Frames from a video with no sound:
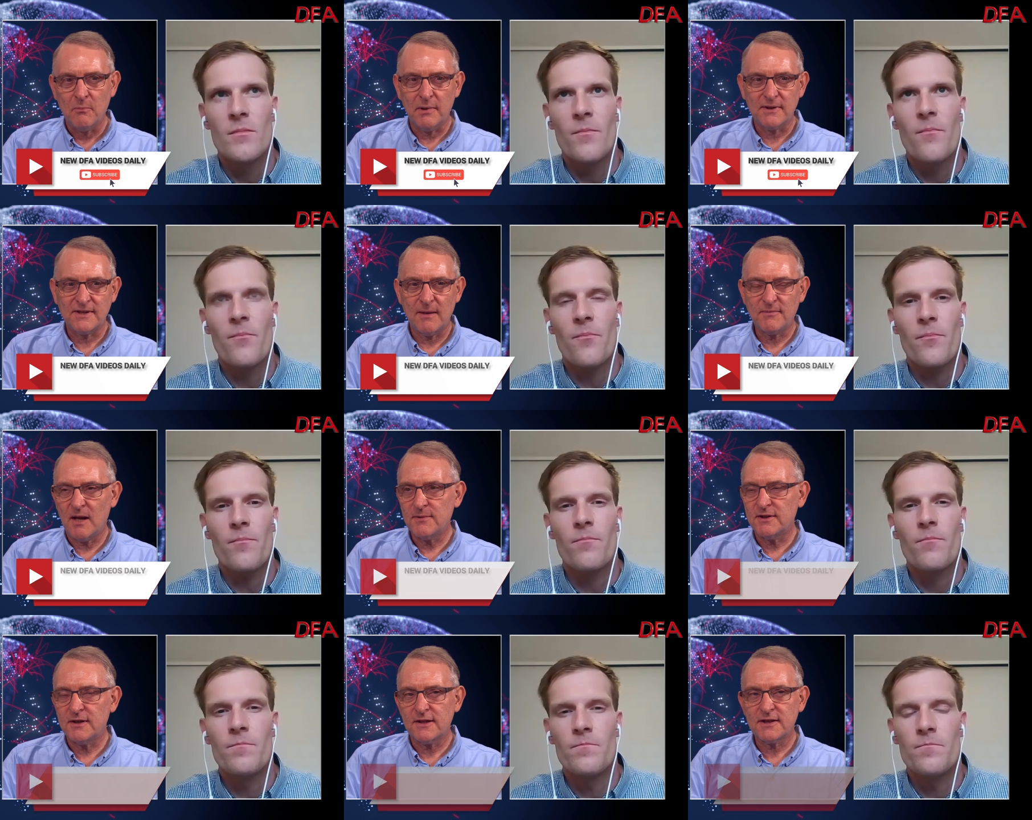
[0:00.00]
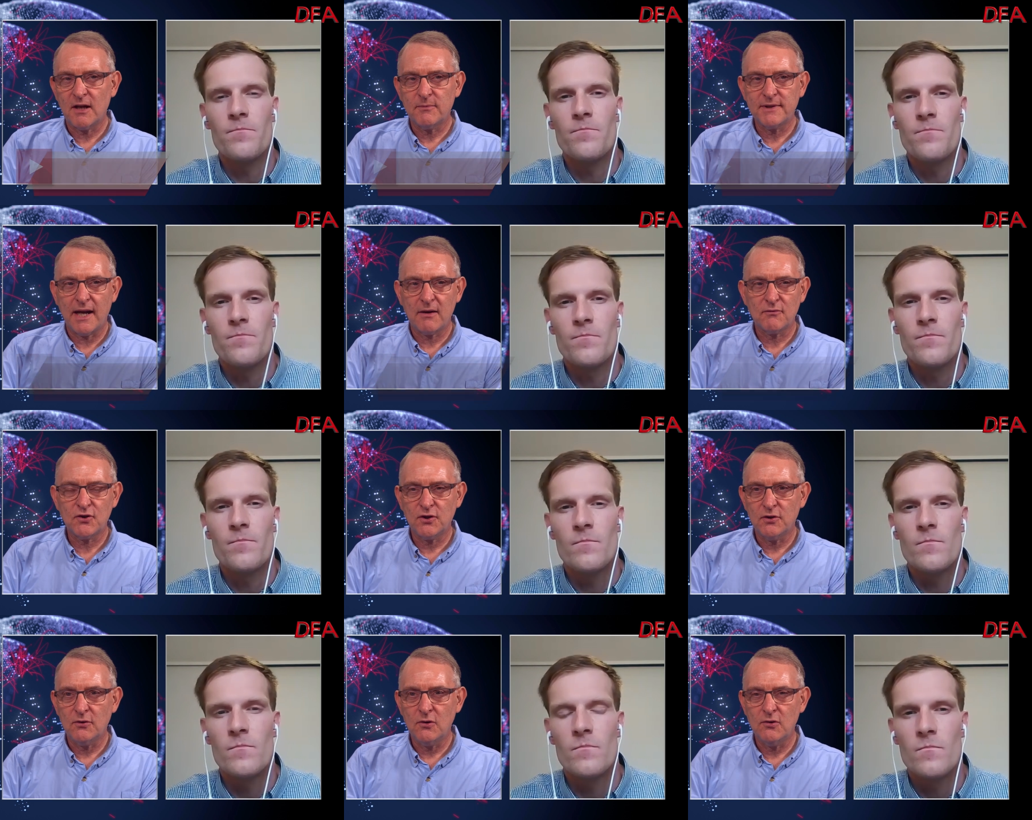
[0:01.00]
Speaker 1: but sometimes it does come down
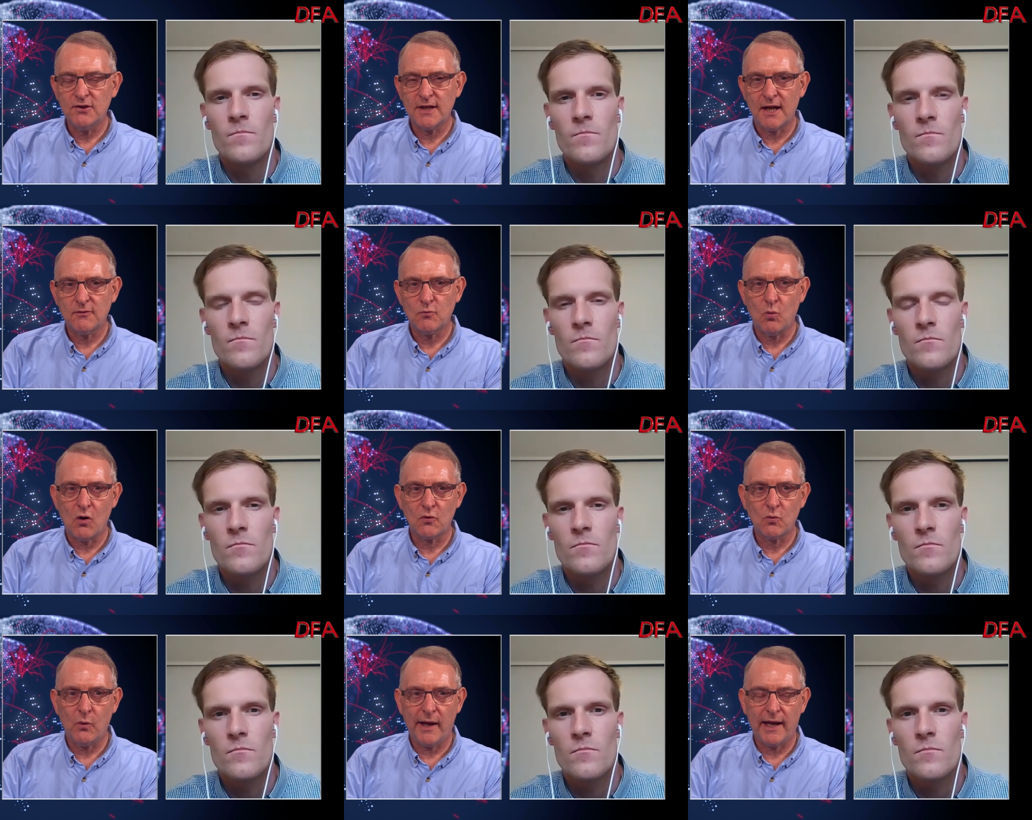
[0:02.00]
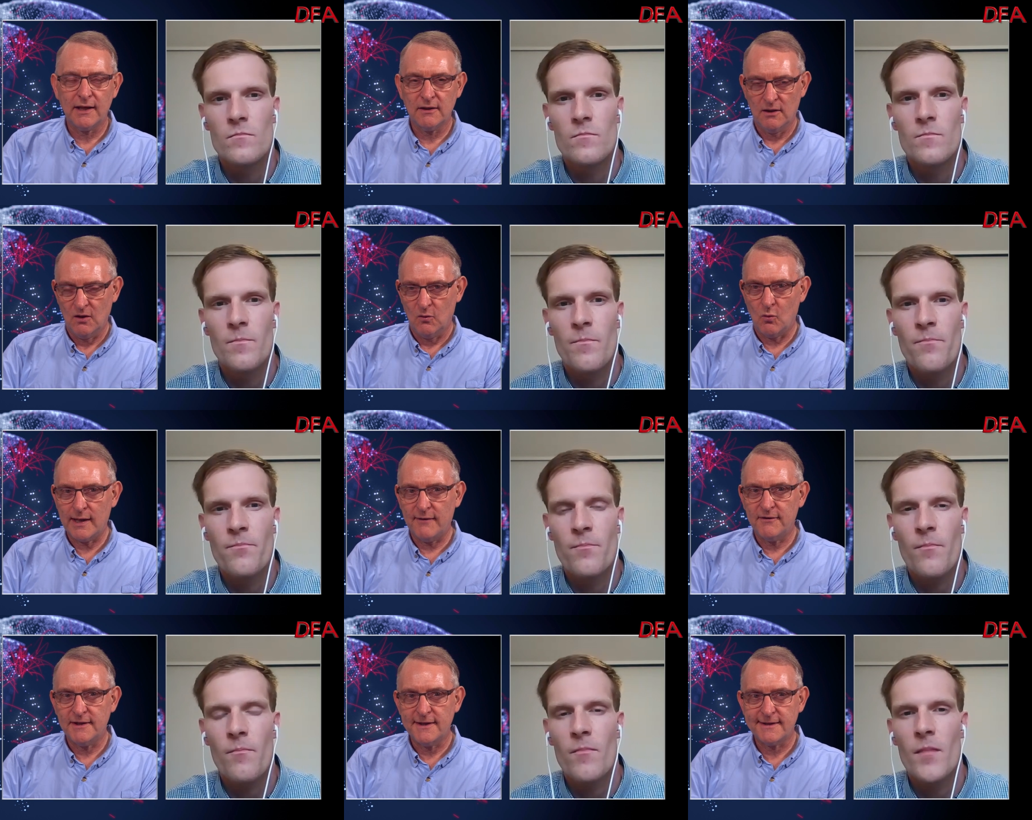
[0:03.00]
to who said what, when, what
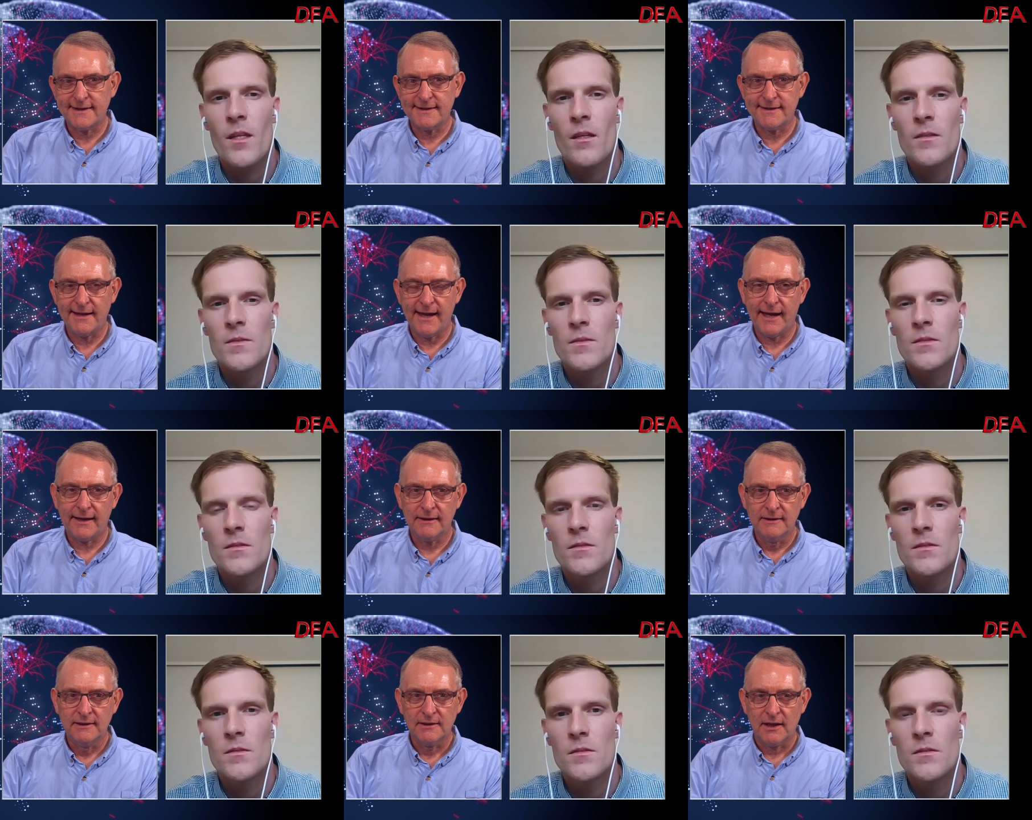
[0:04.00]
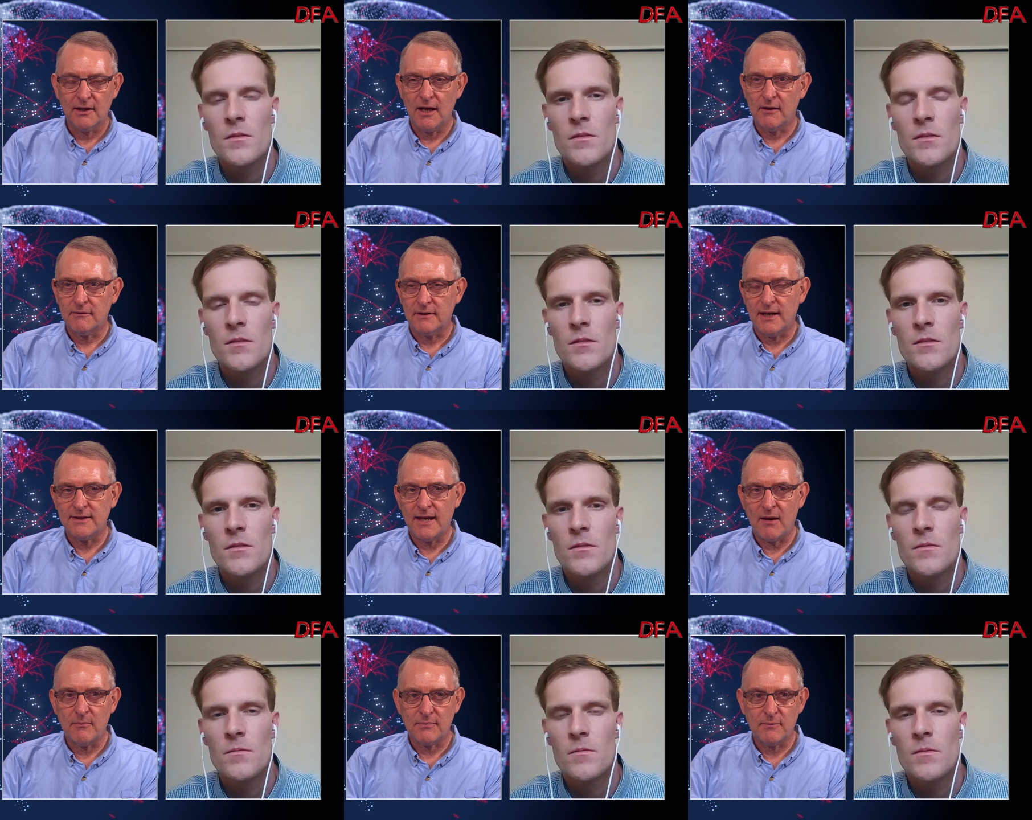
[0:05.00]
evidence is there. You know, is
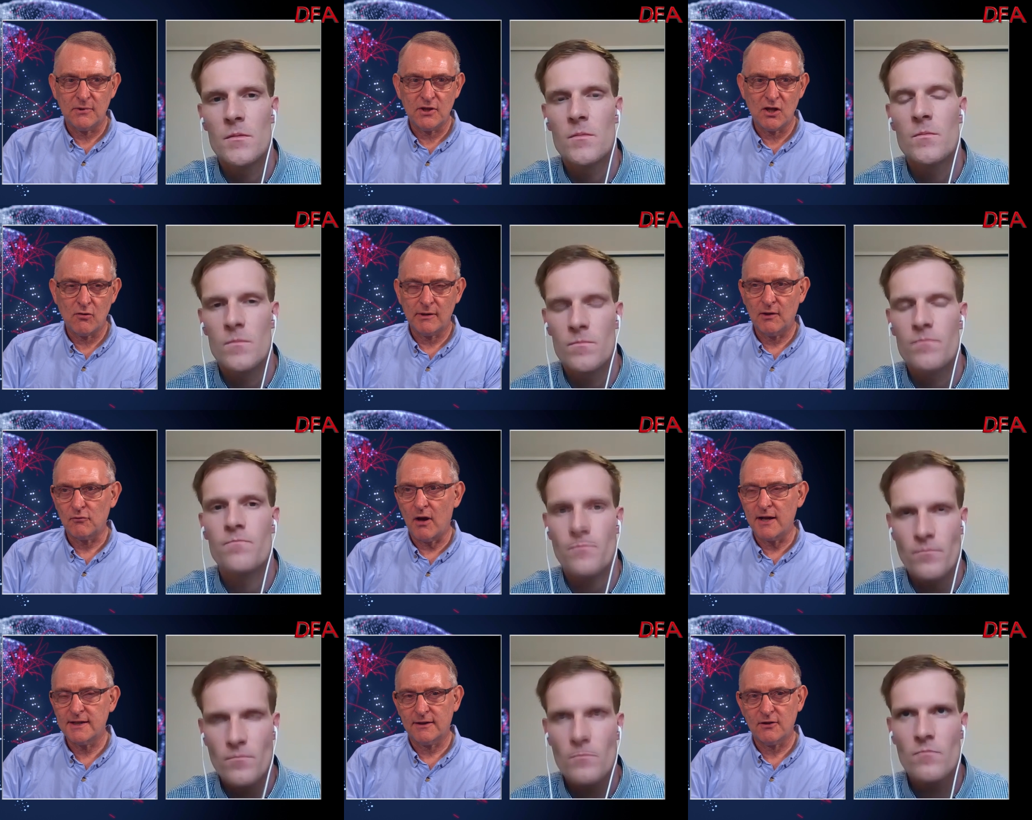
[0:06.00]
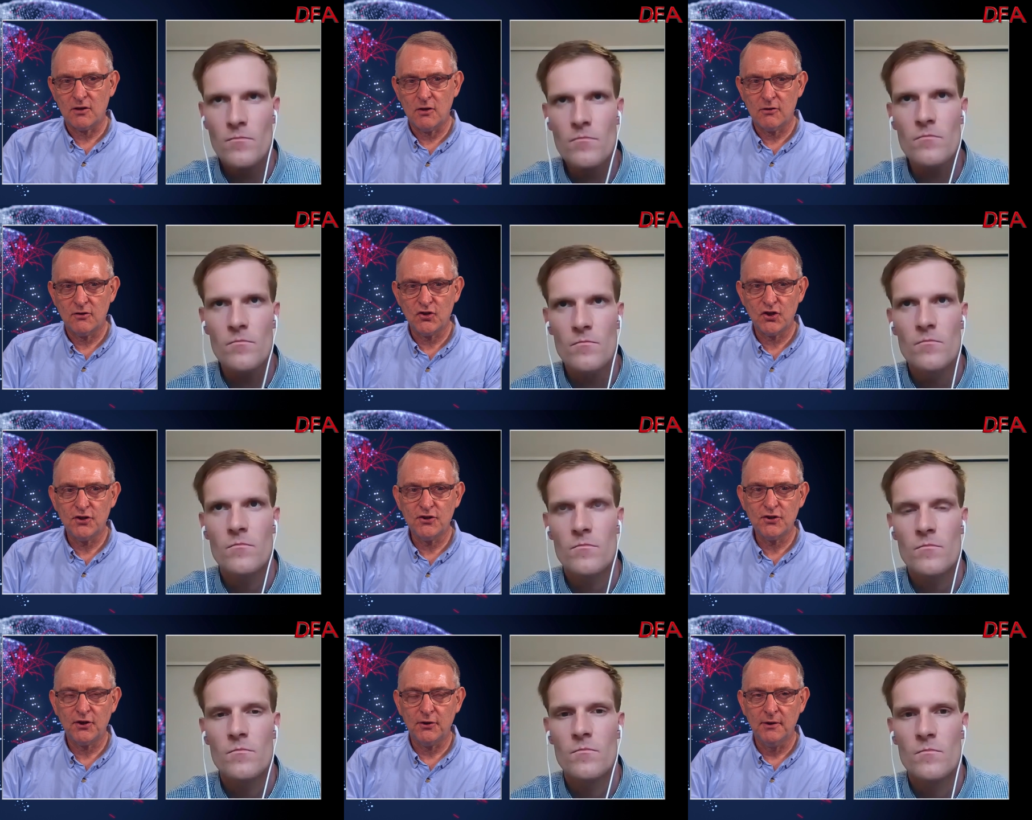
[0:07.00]
there material in writing that you can turn
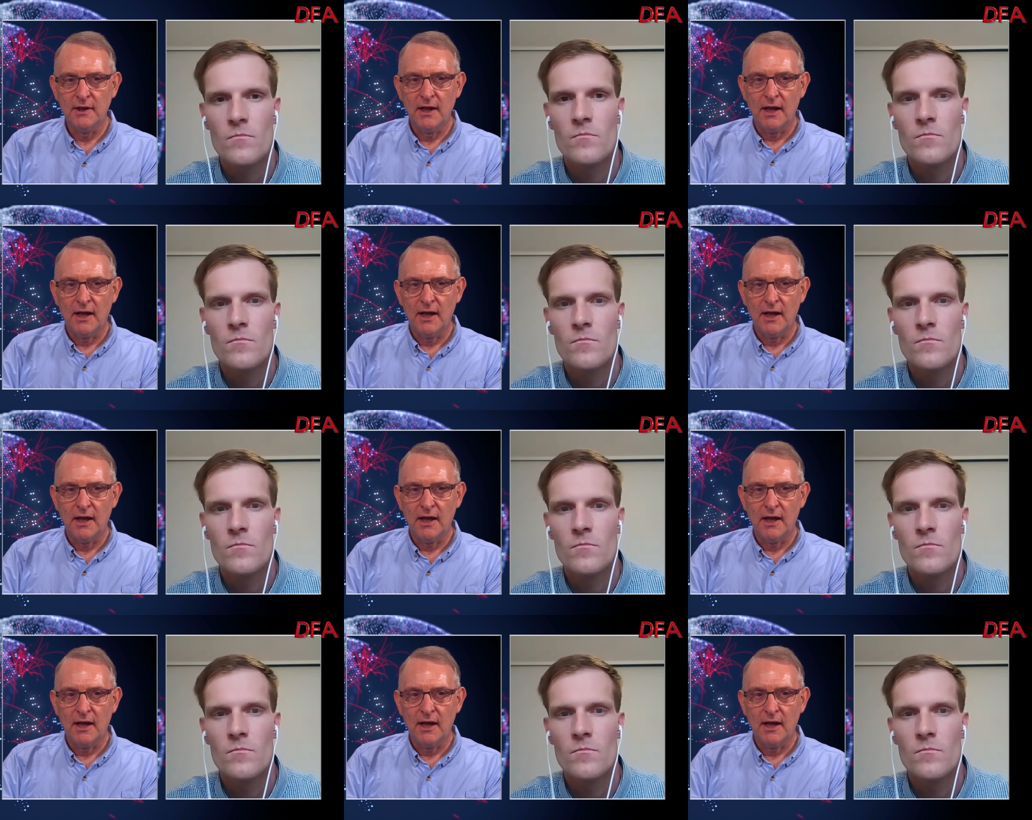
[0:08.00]
to?